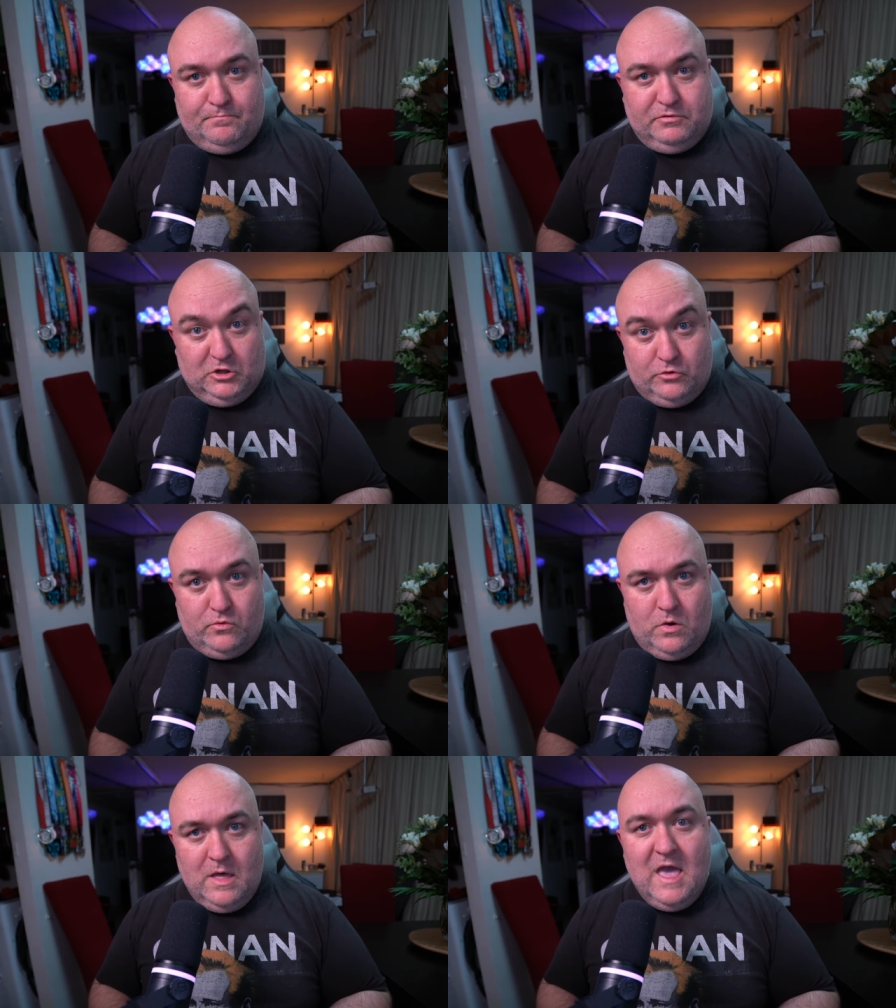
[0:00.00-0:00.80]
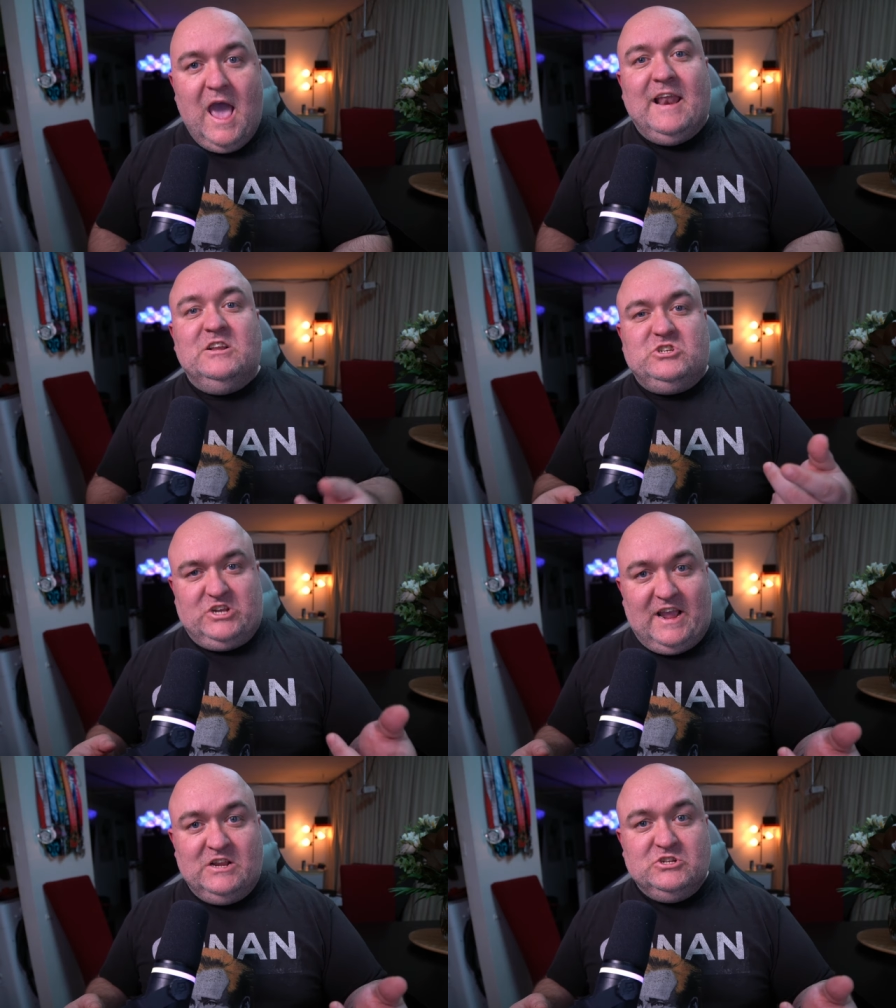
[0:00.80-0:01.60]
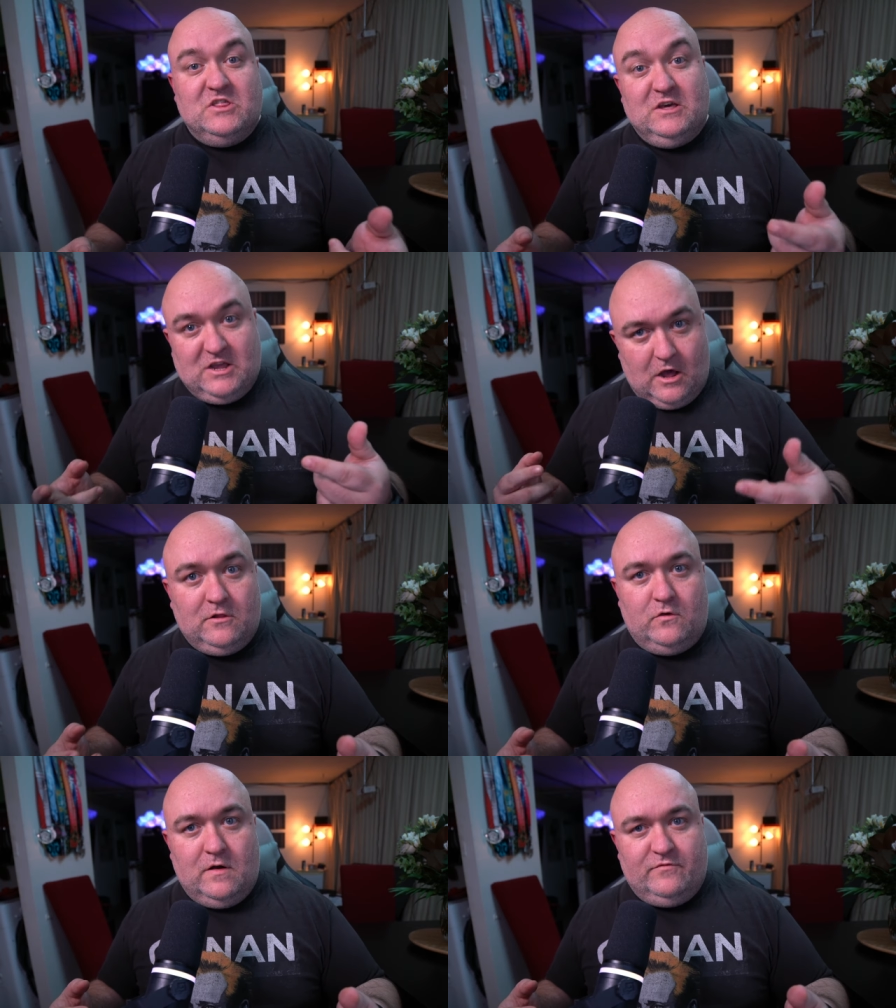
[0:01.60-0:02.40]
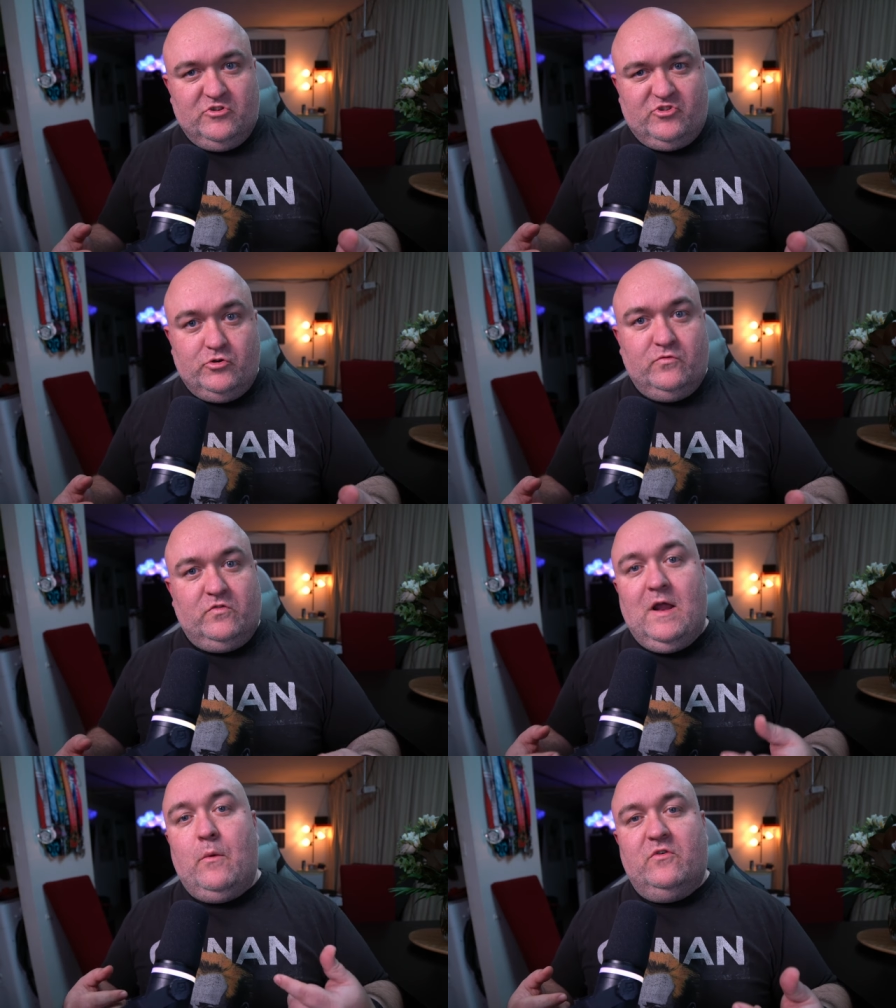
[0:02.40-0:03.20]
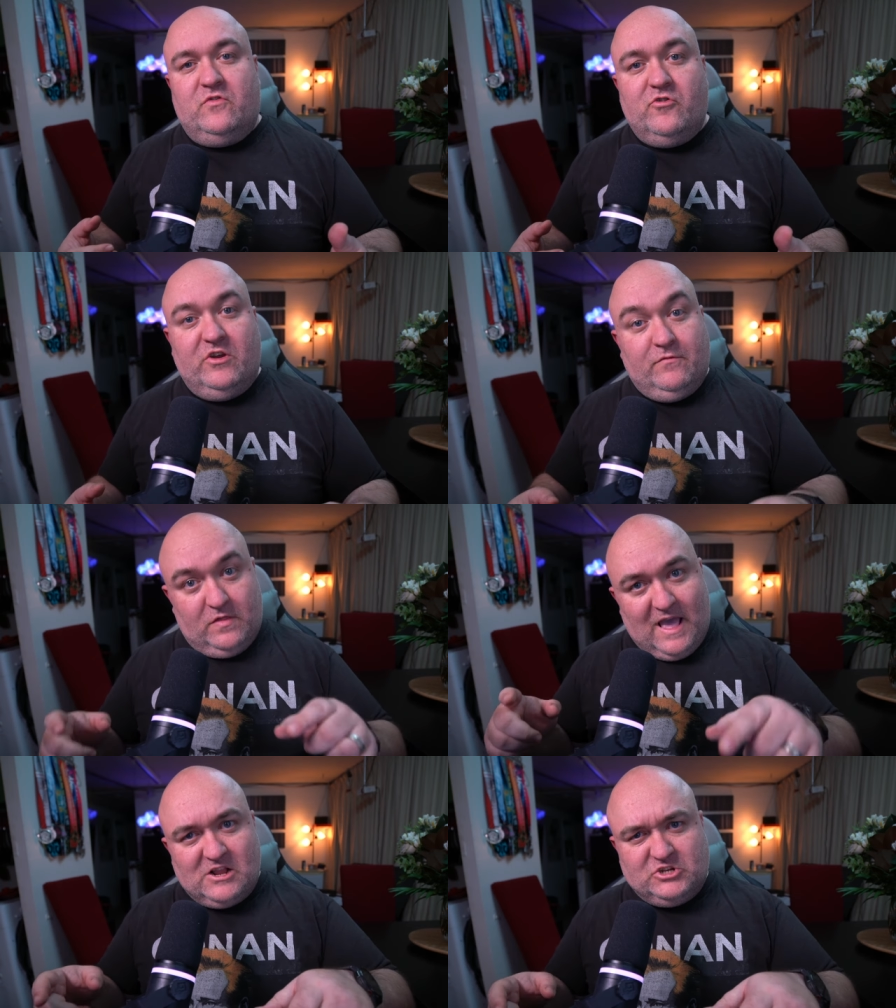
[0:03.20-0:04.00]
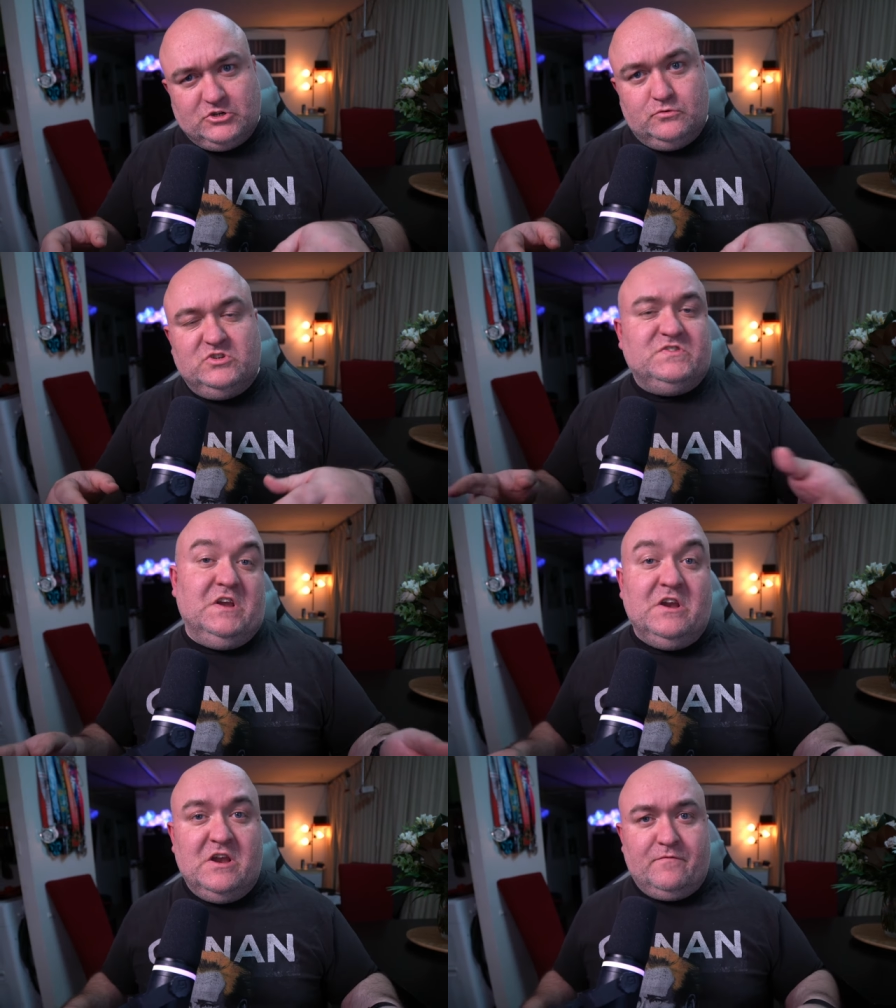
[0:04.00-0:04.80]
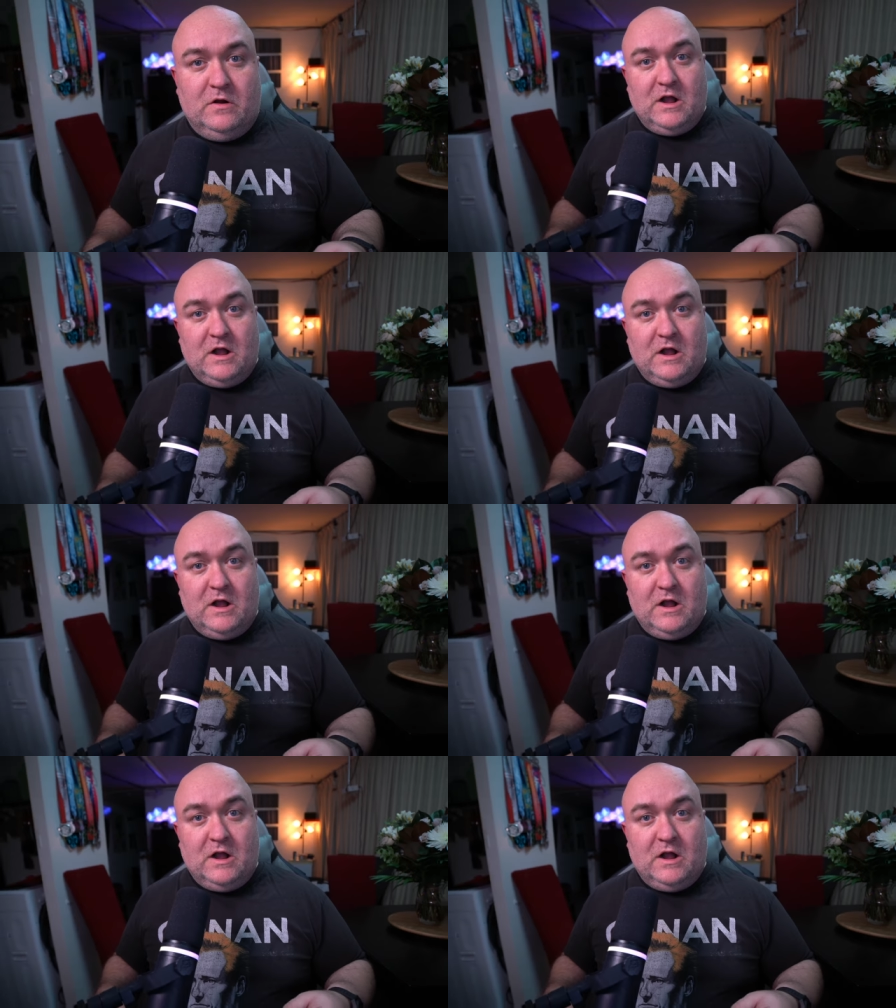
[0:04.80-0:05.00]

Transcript: blue and it changed the color of the shoe. So now we're searching for that shoe, just in a different